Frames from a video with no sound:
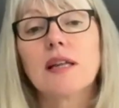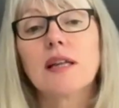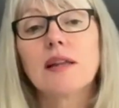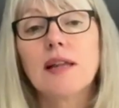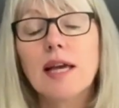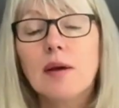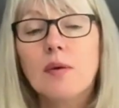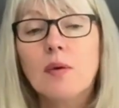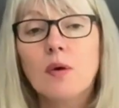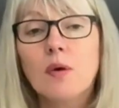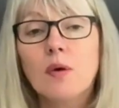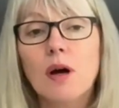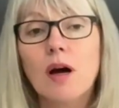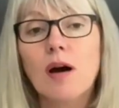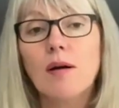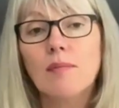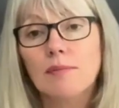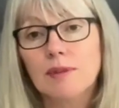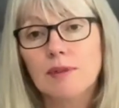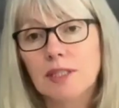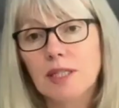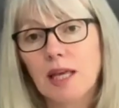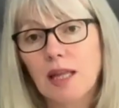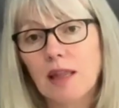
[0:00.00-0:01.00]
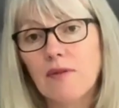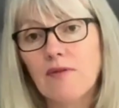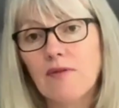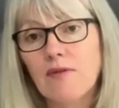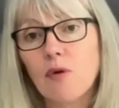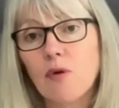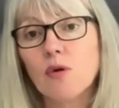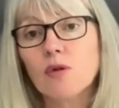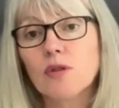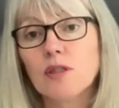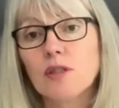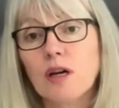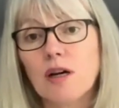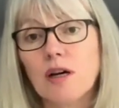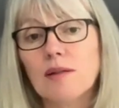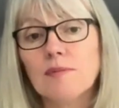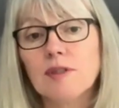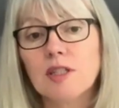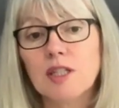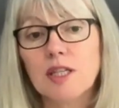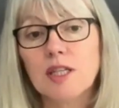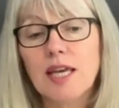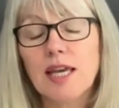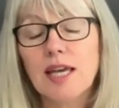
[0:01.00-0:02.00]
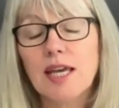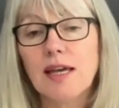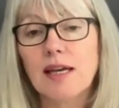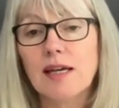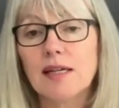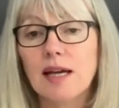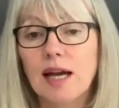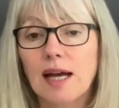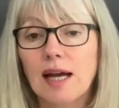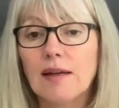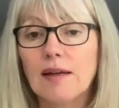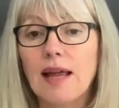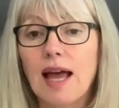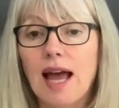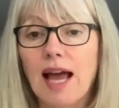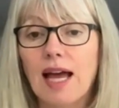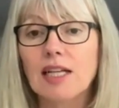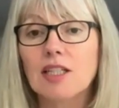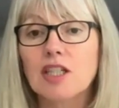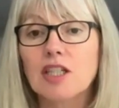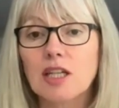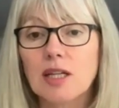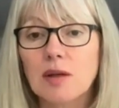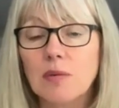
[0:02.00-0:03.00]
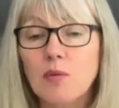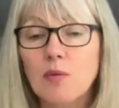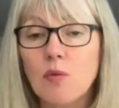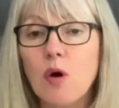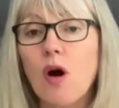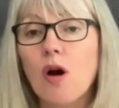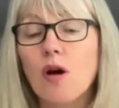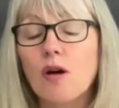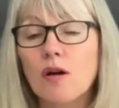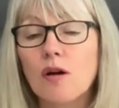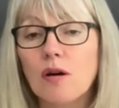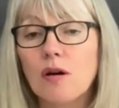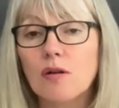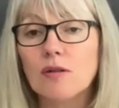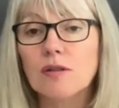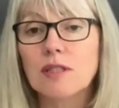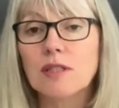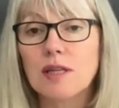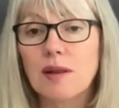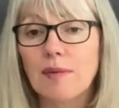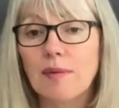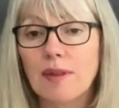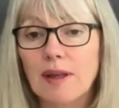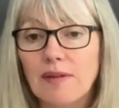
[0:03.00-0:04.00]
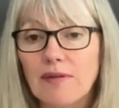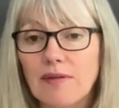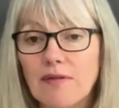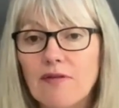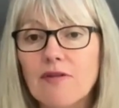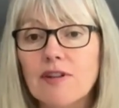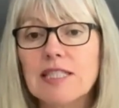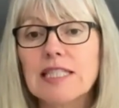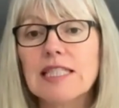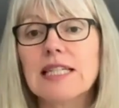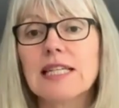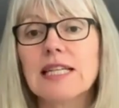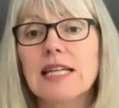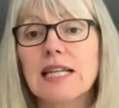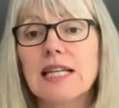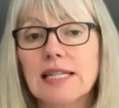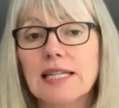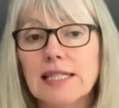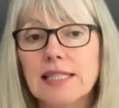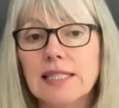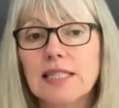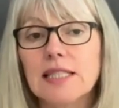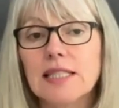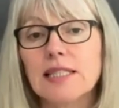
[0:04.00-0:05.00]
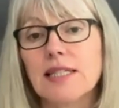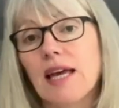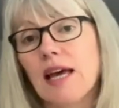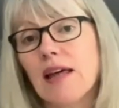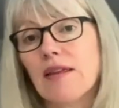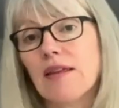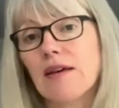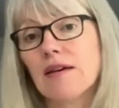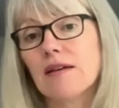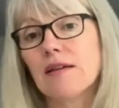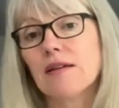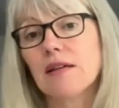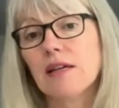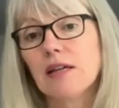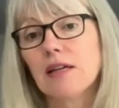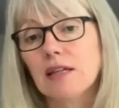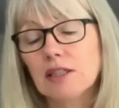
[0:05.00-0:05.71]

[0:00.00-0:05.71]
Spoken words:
They will come together 4 times a year and actually work on something physically together